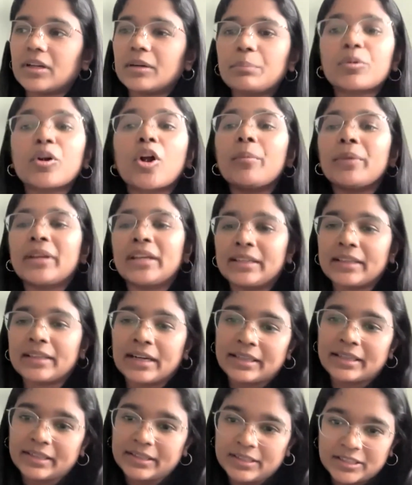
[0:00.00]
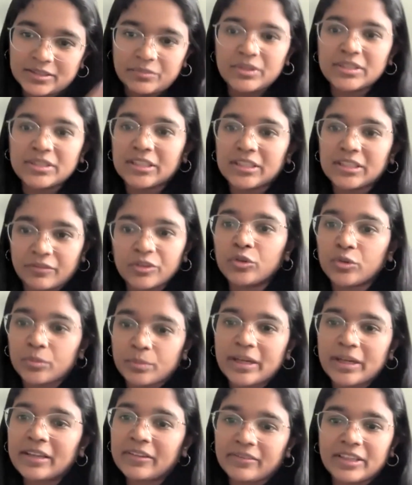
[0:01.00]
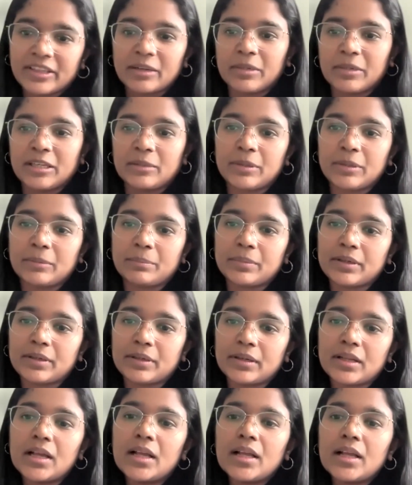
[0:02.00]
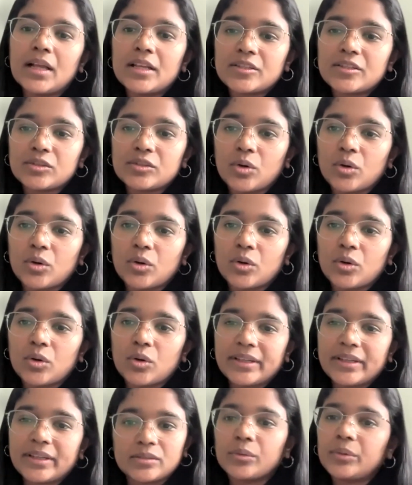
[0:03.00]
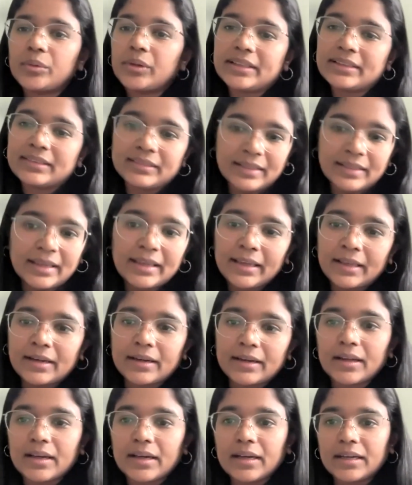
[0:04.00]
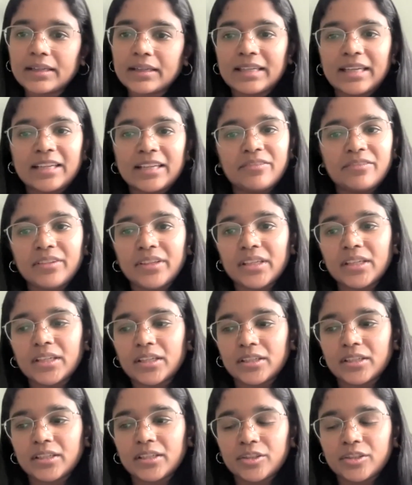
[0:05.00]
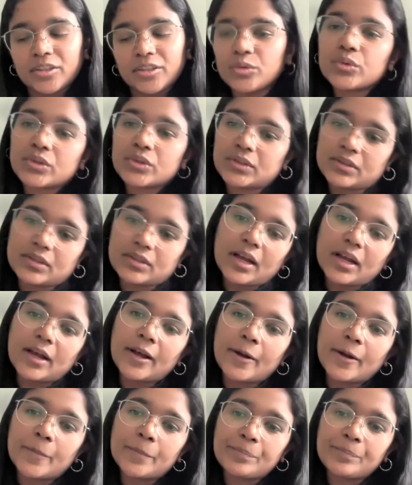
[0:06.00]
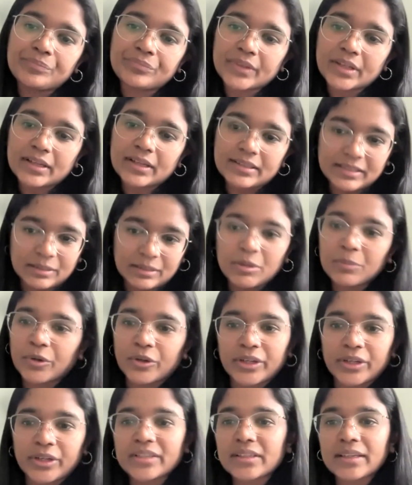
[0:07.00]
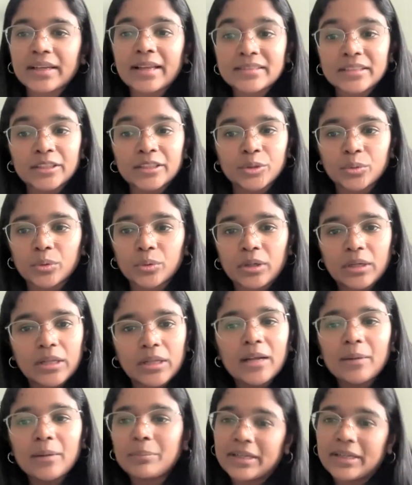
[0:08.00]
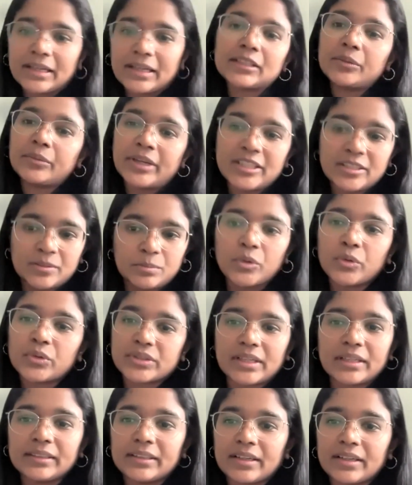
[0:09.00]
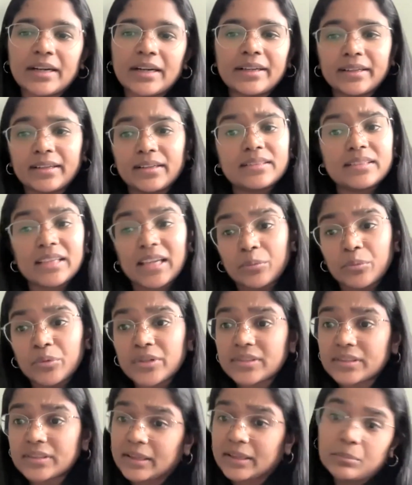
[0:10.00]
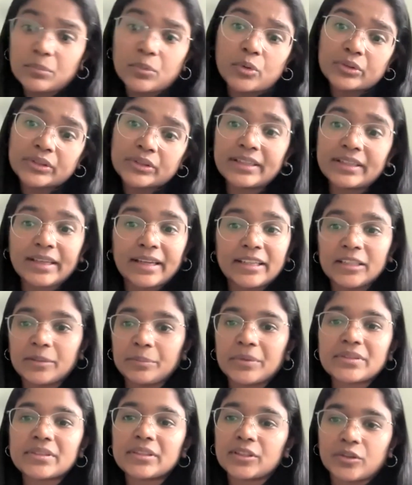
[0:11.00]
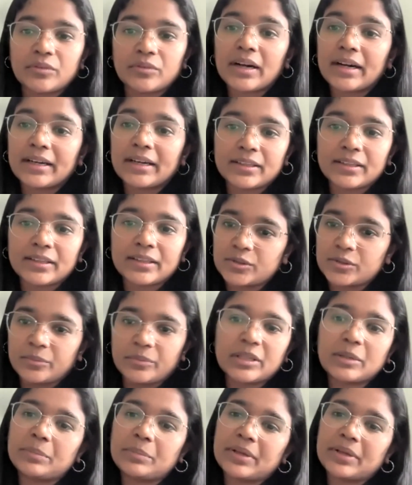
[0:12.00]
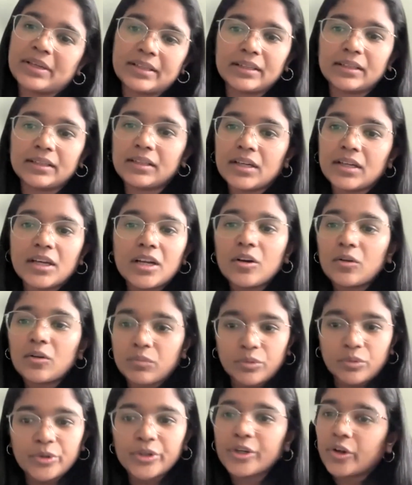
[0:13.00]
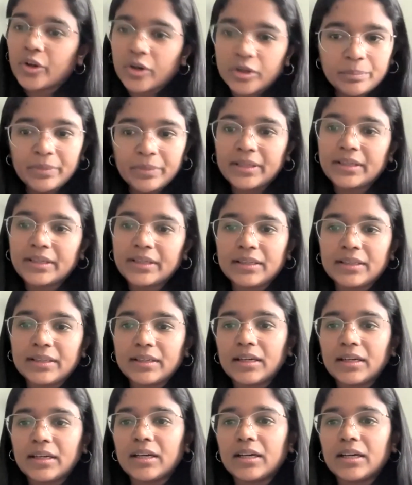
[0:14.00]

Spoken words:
prominent articles which are viewed by very many people. So it's only there that we use semi-protection as a tool, but otherwise most other articles, I would say more than 90% of articles on Wikipedia would not be